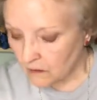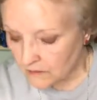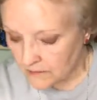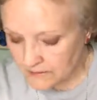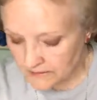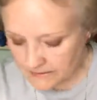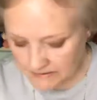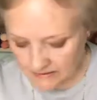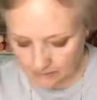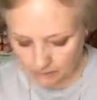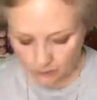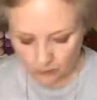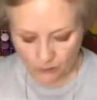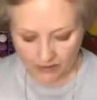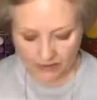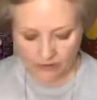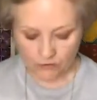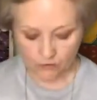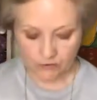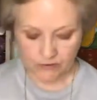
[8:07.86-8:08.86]

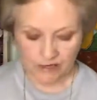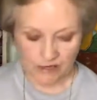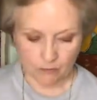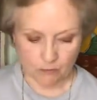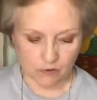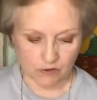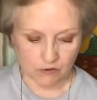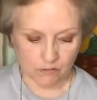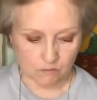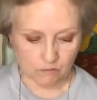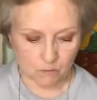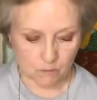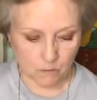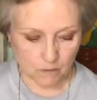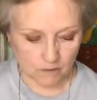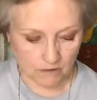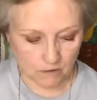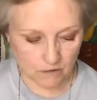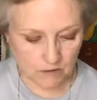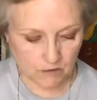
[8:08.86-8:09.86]
separate your napkin,
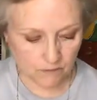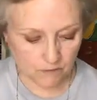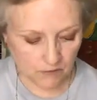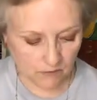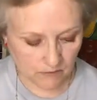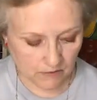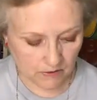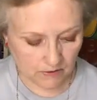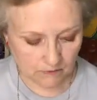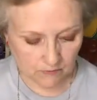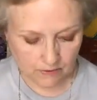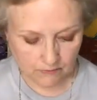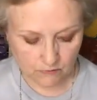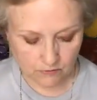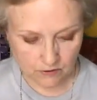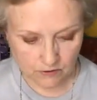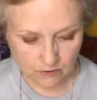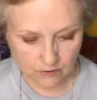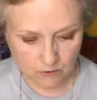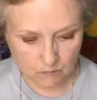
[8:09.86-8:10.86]
those of you that have never
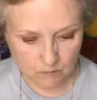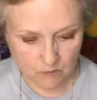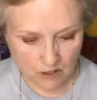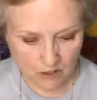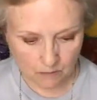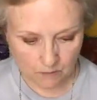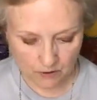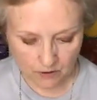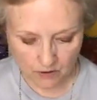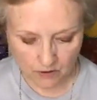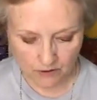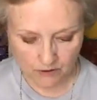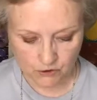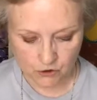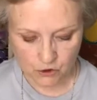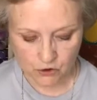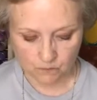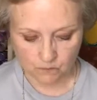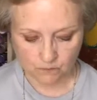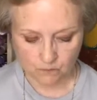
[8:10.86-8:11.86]
done the Mod
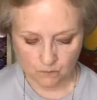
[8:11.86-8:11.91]
Podge,